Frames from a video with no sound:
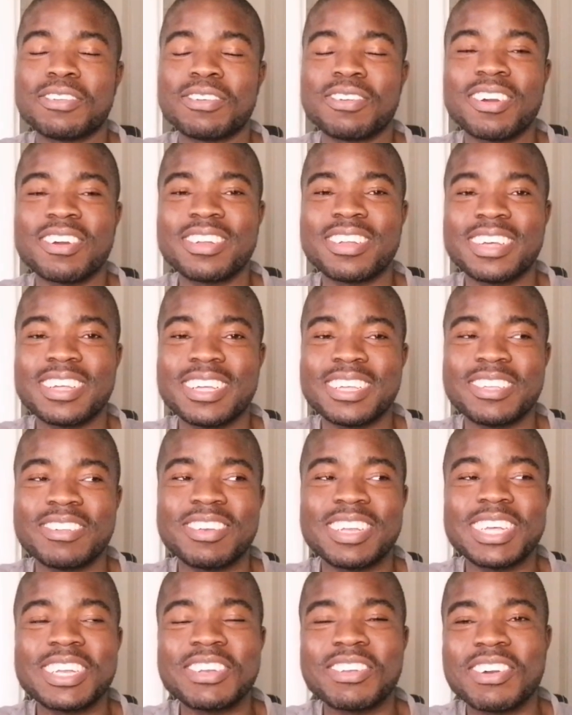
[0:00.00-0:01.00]
You
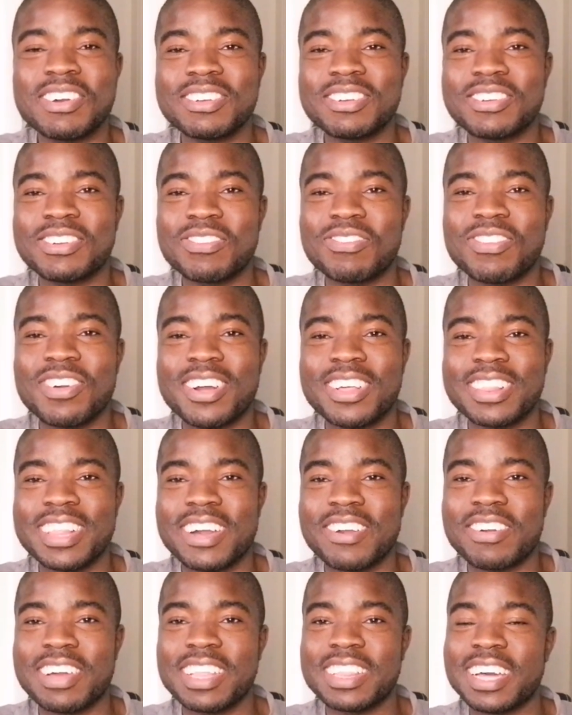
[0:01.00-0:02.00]
need not to
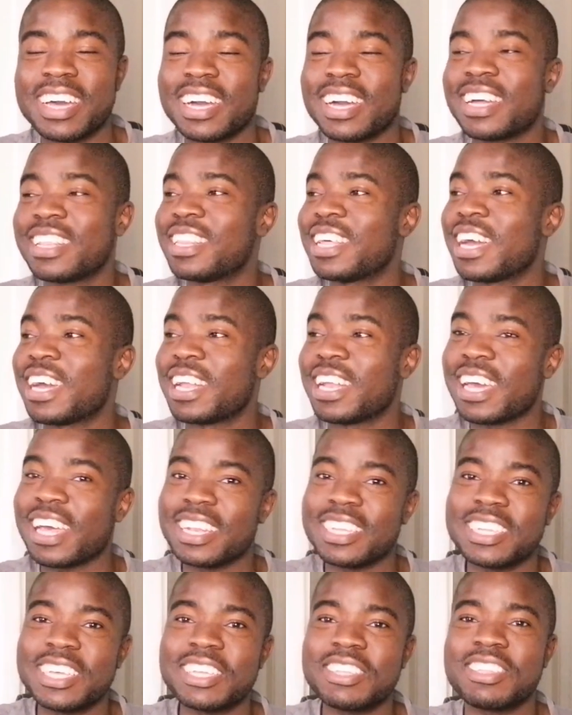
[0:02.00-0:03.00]
bother whether they're
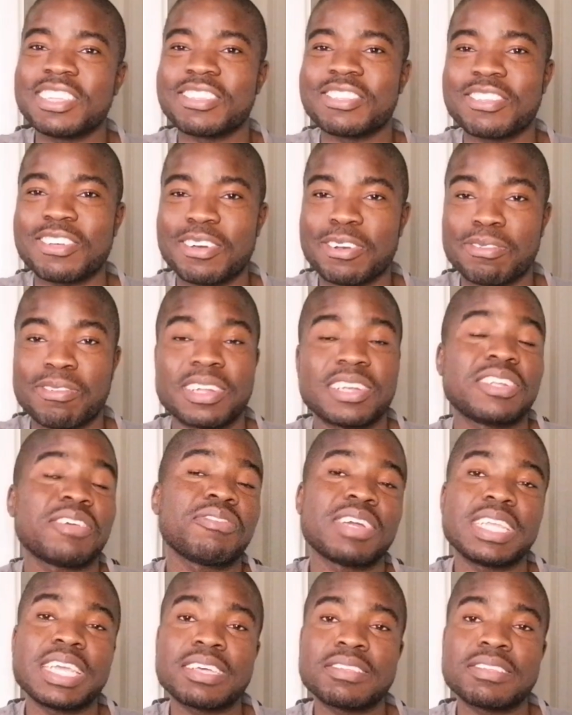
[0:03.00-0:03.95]
analgesics or whatever.